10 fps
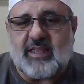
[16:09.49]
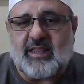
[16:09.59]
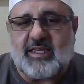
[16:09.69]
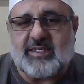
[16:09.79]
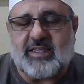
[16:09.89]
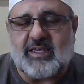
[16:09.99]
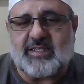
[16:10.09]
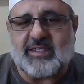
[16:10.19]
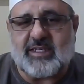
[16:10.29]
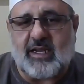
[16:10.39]
the
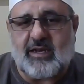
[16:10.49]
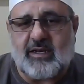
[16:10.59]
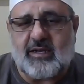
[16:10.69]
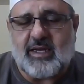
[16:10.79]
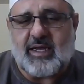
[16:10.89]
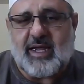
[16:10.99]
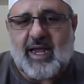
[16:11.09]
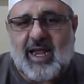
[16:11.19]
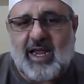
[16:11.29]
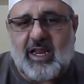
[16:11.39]
sun
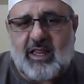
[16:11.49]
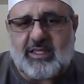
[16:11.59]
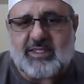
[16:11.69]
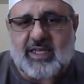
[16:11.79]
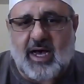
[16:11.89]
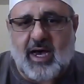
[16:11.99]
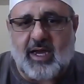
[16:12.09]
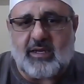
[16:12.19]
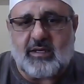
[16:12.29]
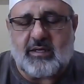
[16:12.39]

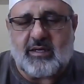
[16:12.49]
inside?